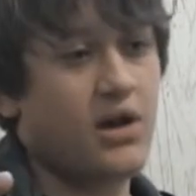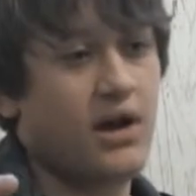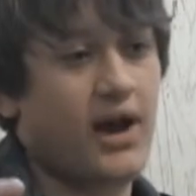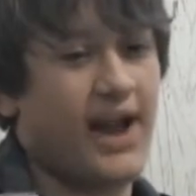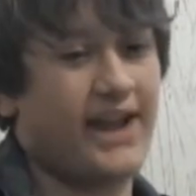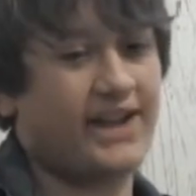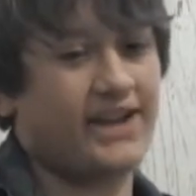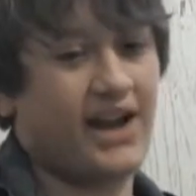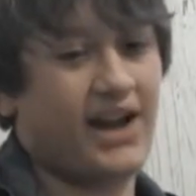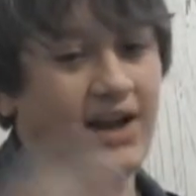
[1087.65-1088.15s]

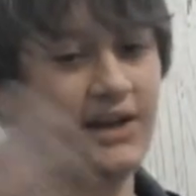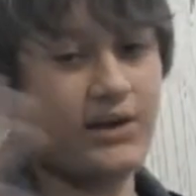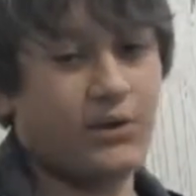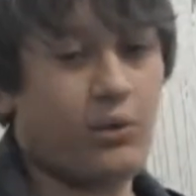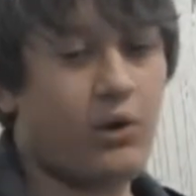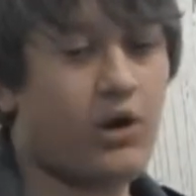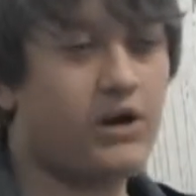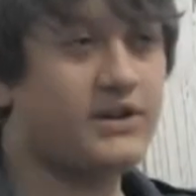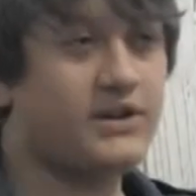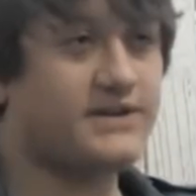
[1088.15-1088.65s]
I kind of
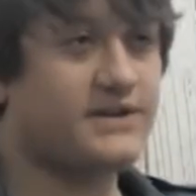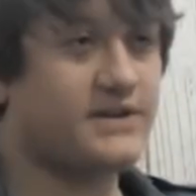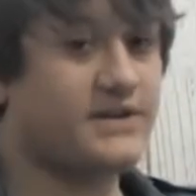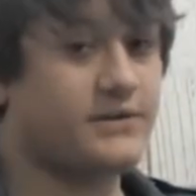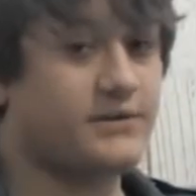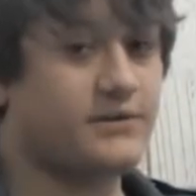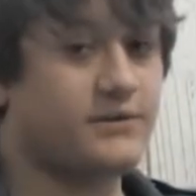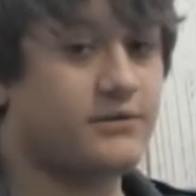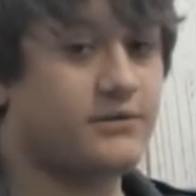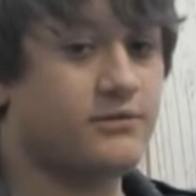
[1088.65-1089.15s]
wanted
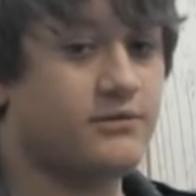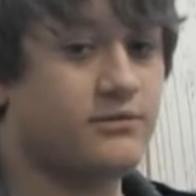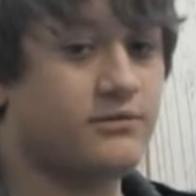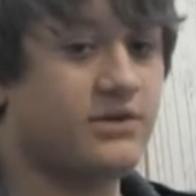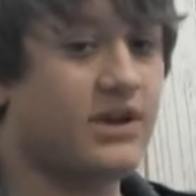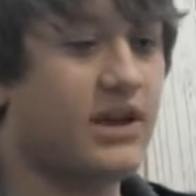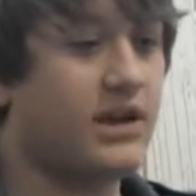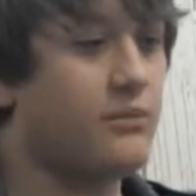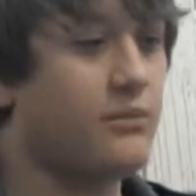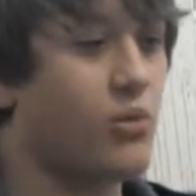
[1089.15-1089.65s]
to
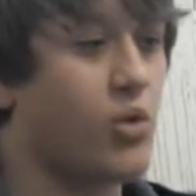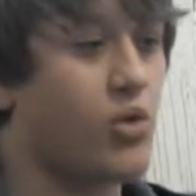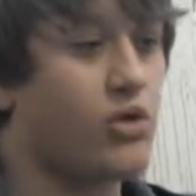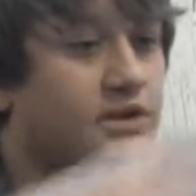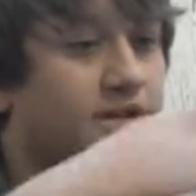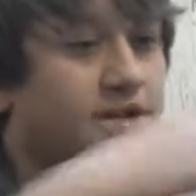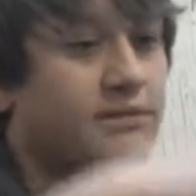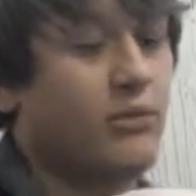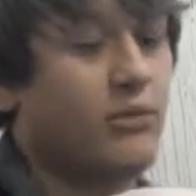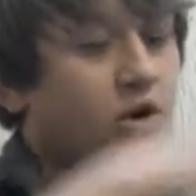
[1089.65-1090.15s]
get more
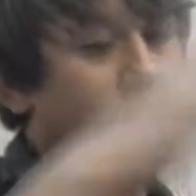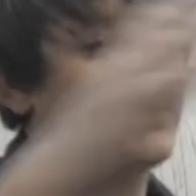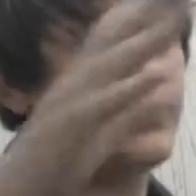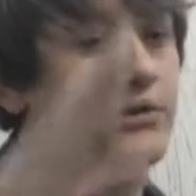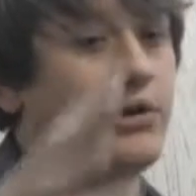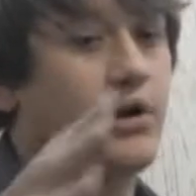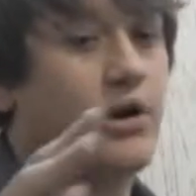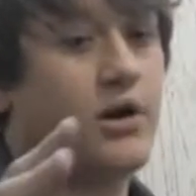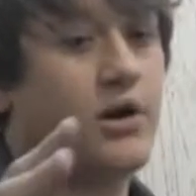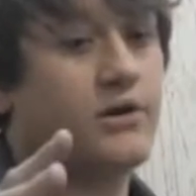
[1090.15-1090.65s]
into
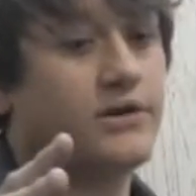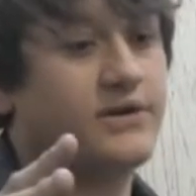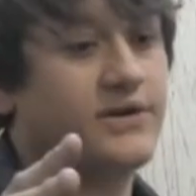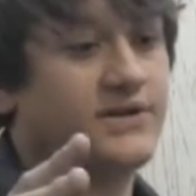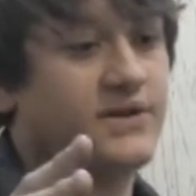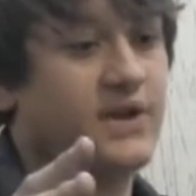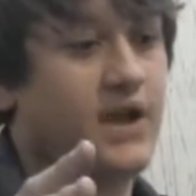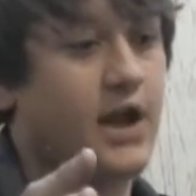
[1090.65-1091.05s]
martial arts